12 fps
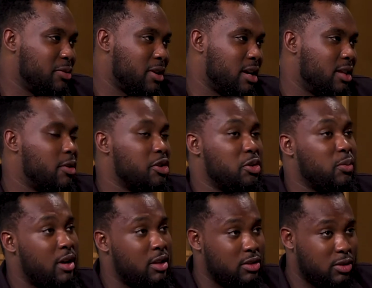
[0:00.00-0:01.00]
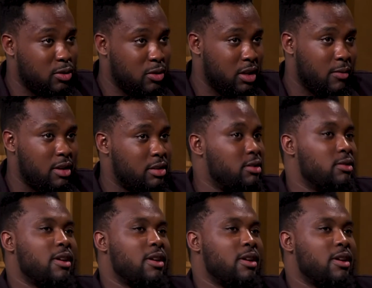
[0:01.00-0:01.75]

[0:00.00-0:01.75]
right? They want you to do well in school. They want you.